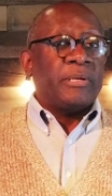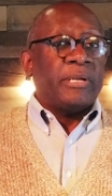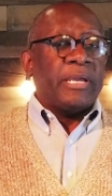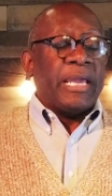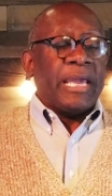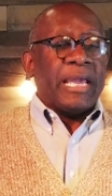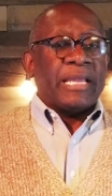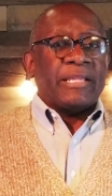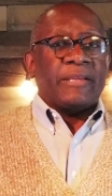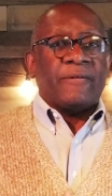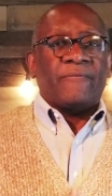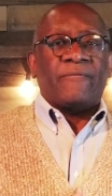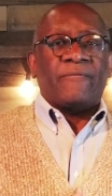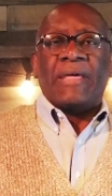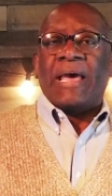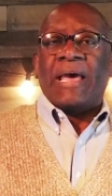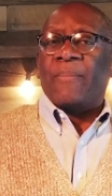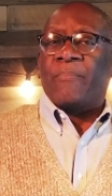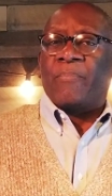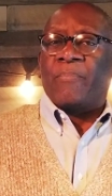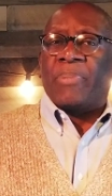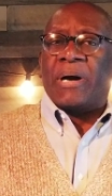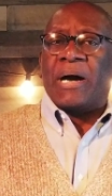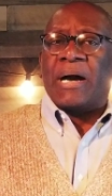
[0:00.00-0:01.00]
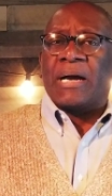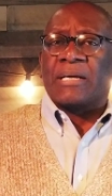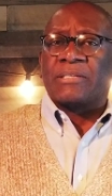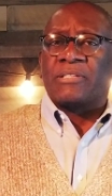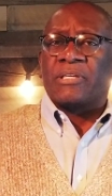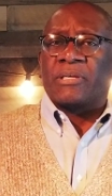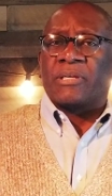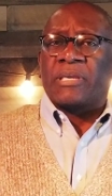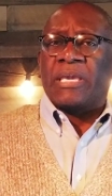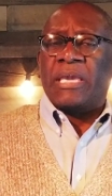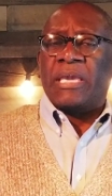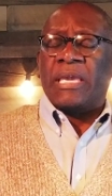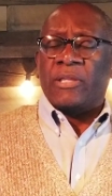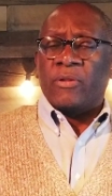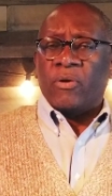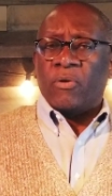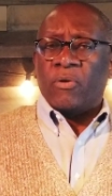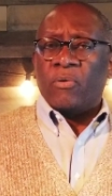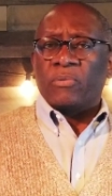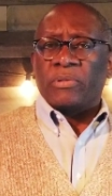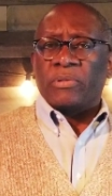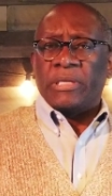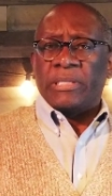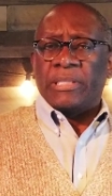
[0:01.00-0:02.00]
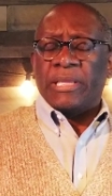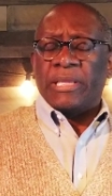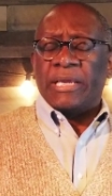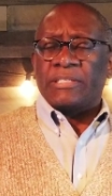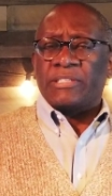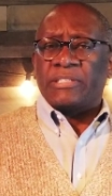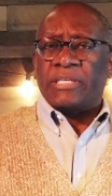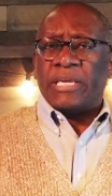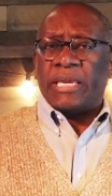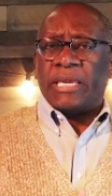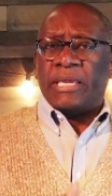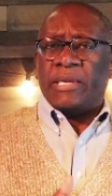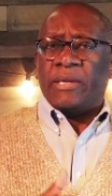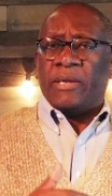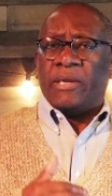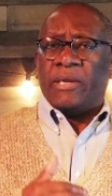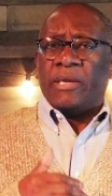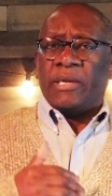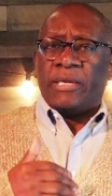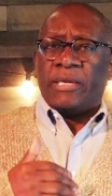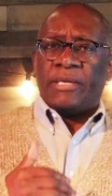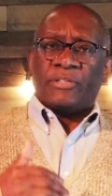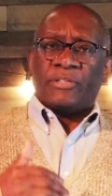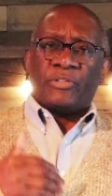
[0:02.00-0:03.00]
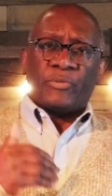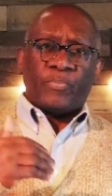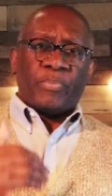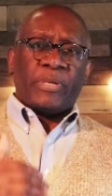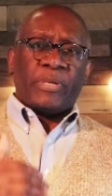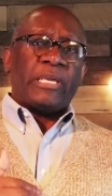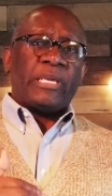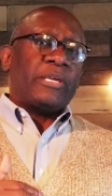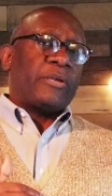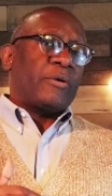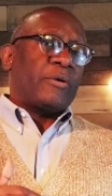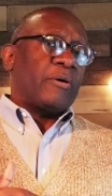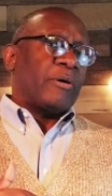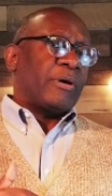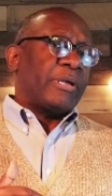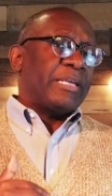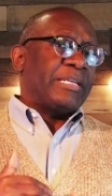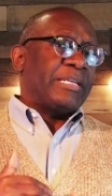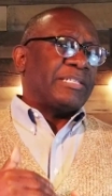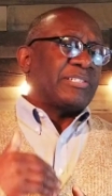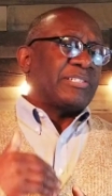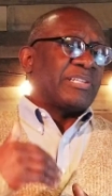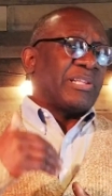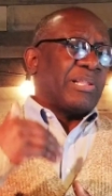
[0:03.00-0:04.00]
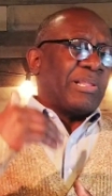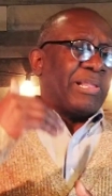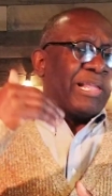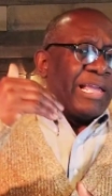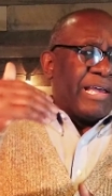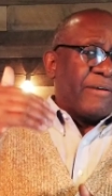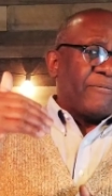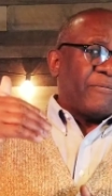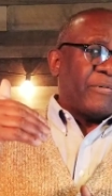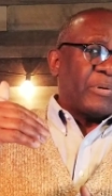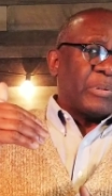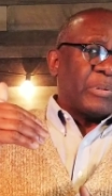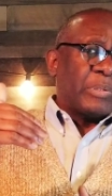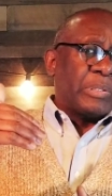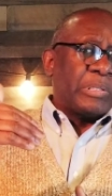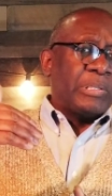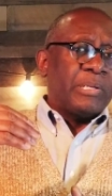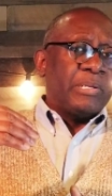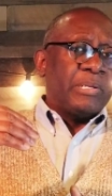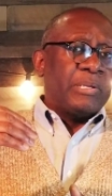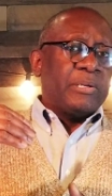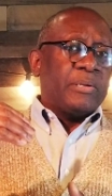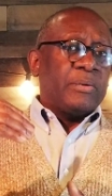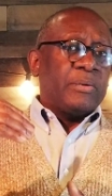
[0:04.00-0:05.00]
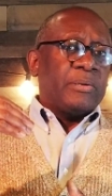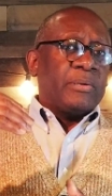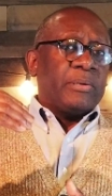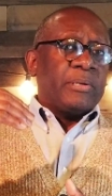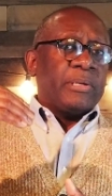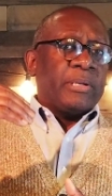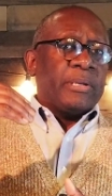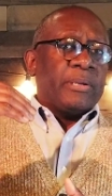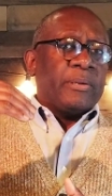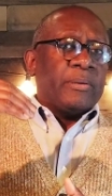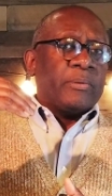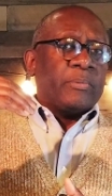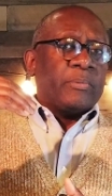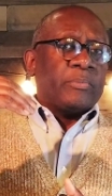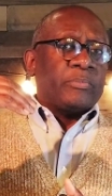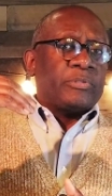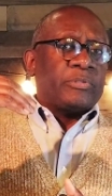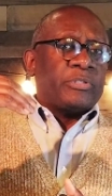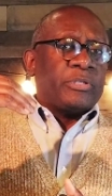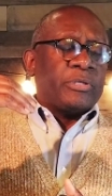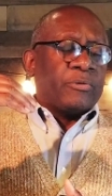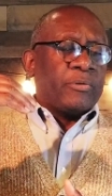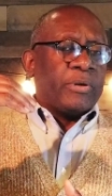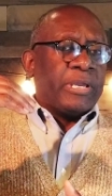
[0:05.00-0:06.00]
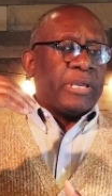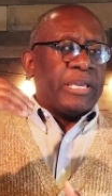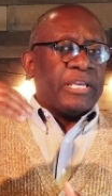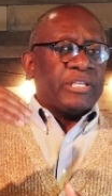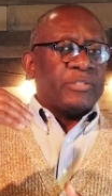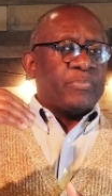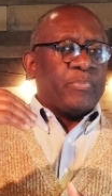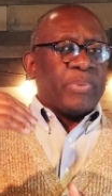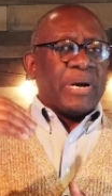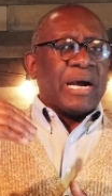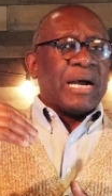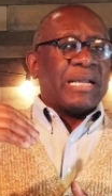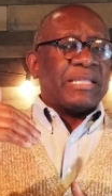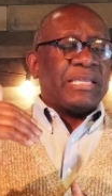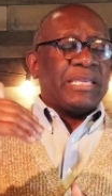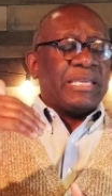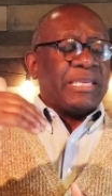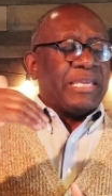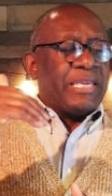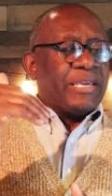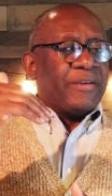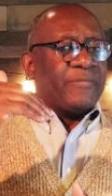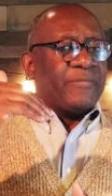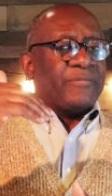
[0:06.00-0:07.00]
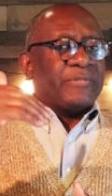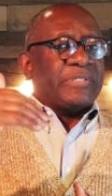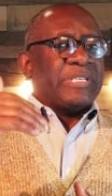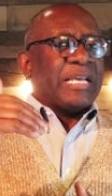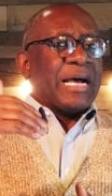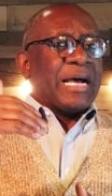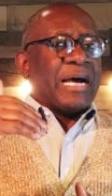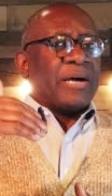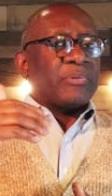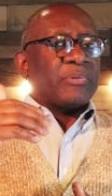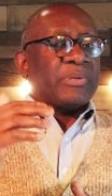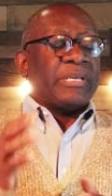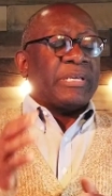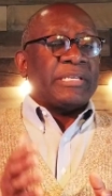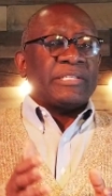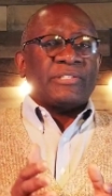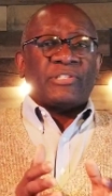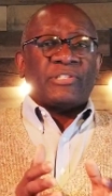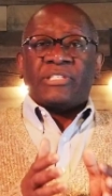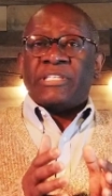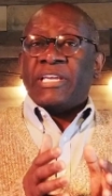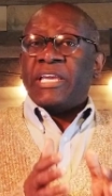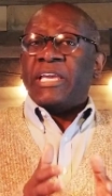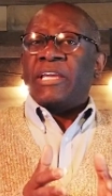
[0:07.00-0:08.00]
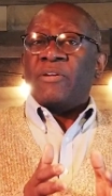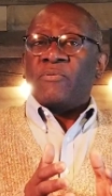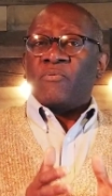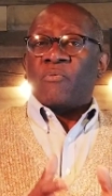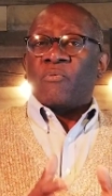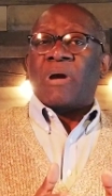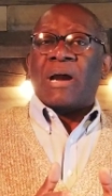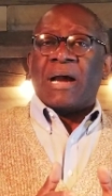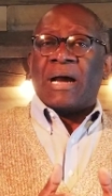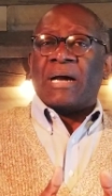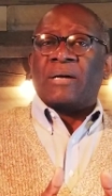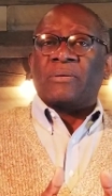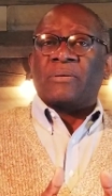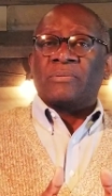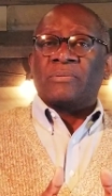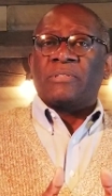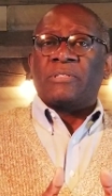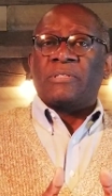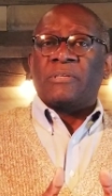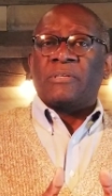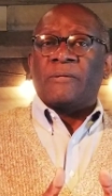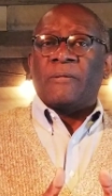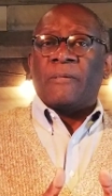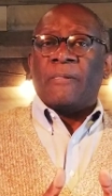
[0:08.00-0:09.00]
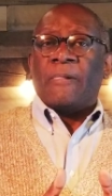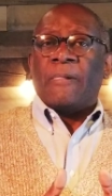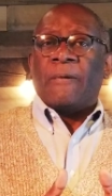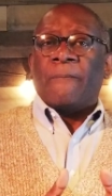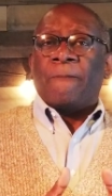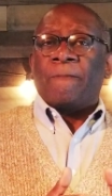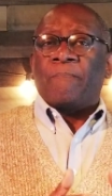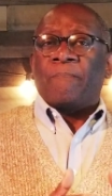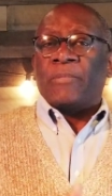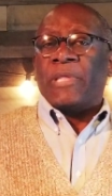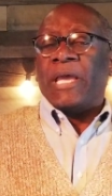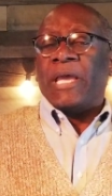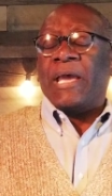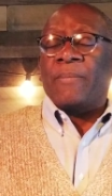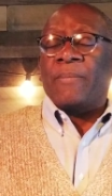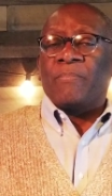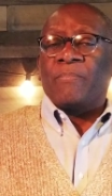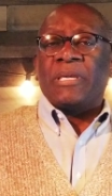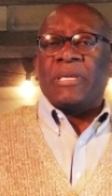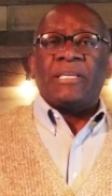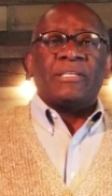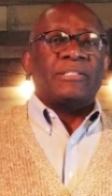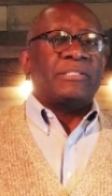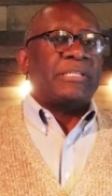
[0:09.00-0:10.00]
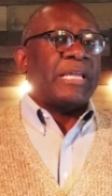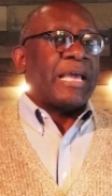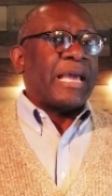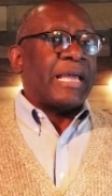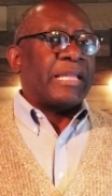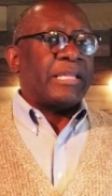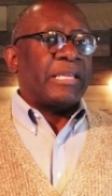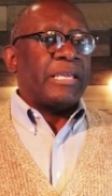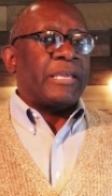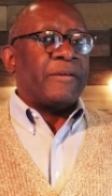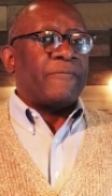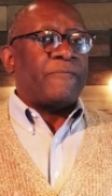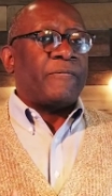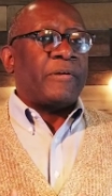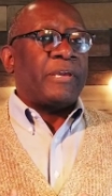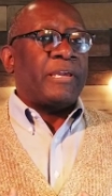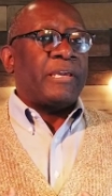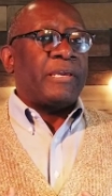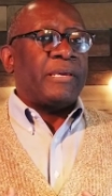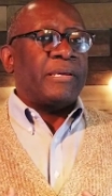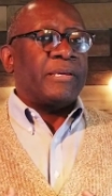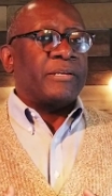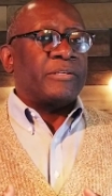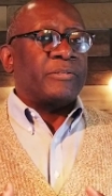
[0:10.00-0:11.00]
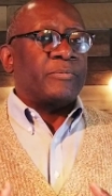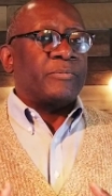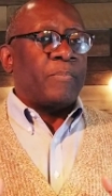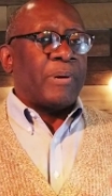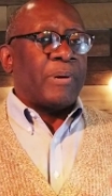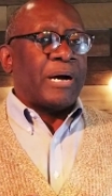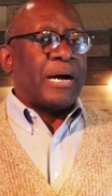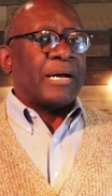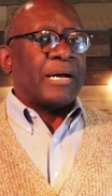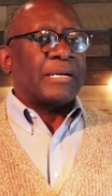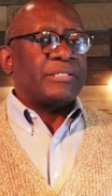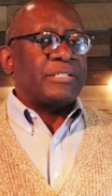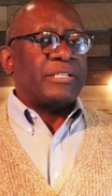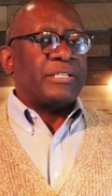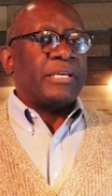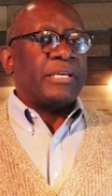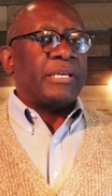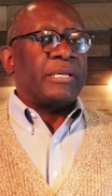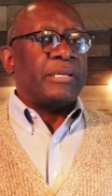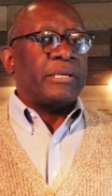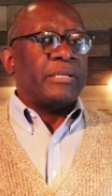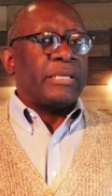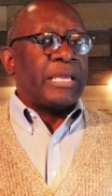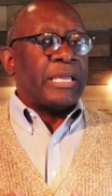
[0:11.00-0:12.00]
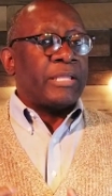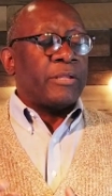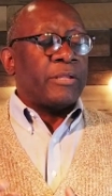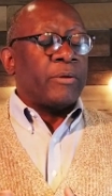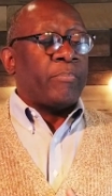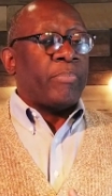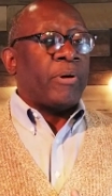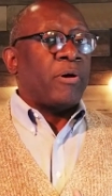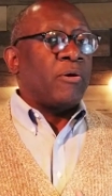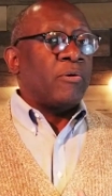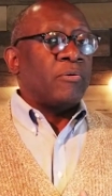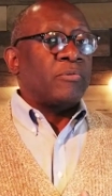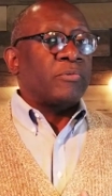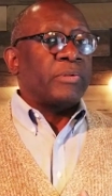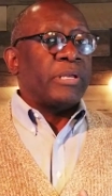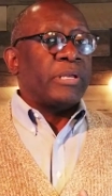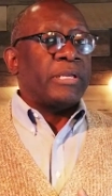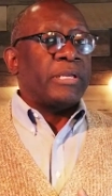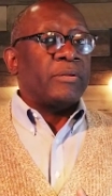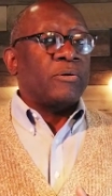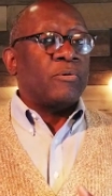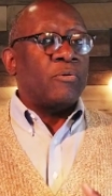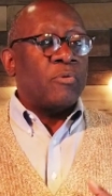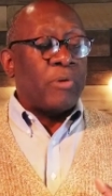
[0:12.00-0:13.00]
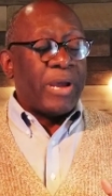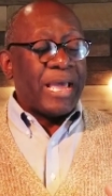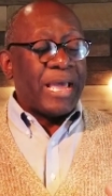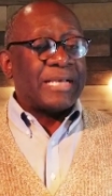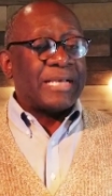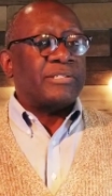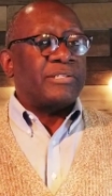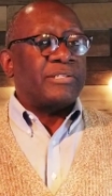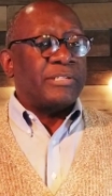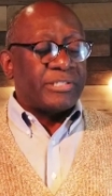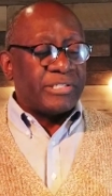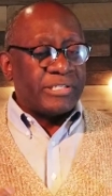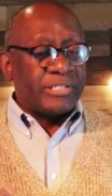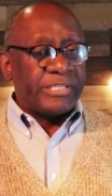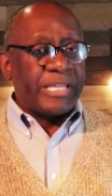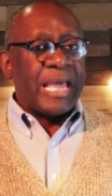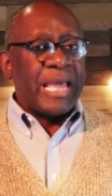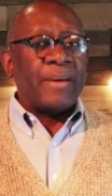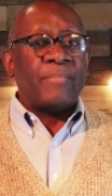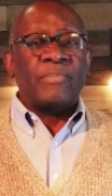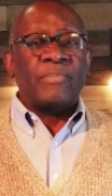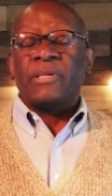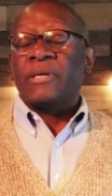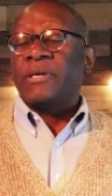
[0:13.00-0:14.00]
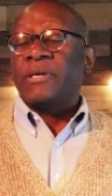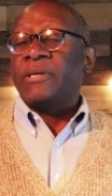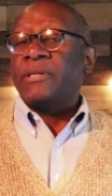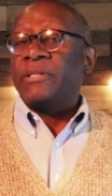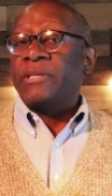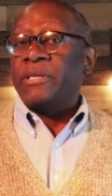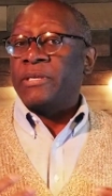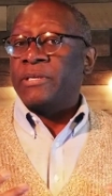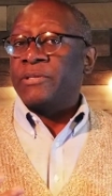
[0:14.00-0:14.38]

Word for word: and if that boxer can only, let's say, his peak or his level to his body gives out is 10 rounds, that means that if he is boxing an opponent who has the stamina and the